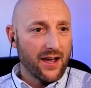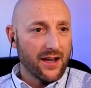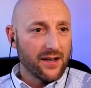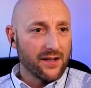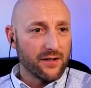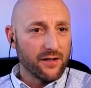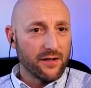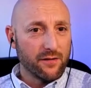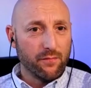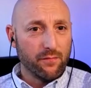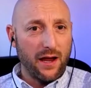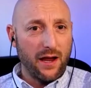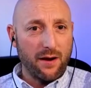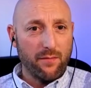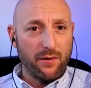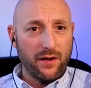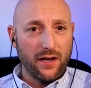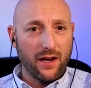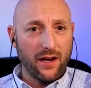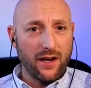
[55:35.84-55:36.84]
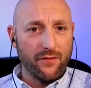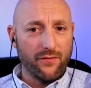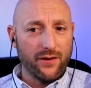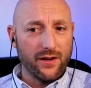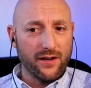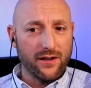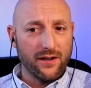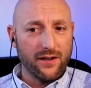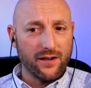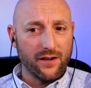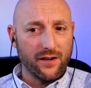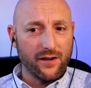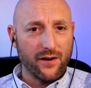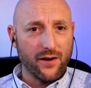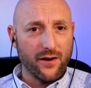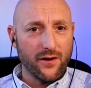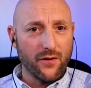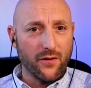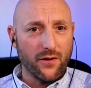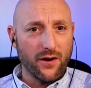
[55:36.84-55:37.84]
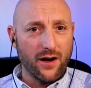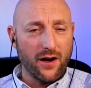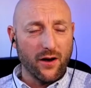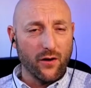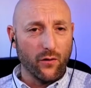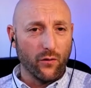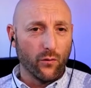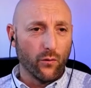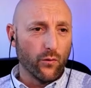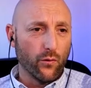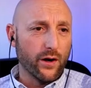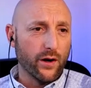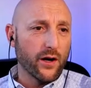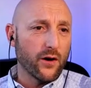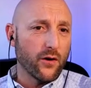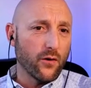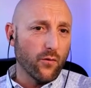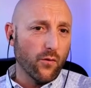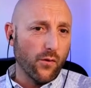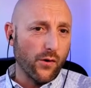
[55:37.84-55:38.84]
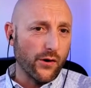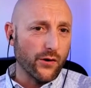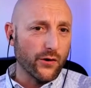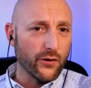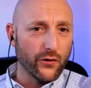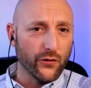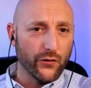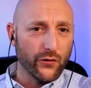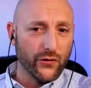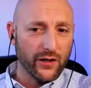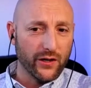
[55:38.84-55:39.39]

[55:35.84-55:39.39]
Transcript: And maybe even, real world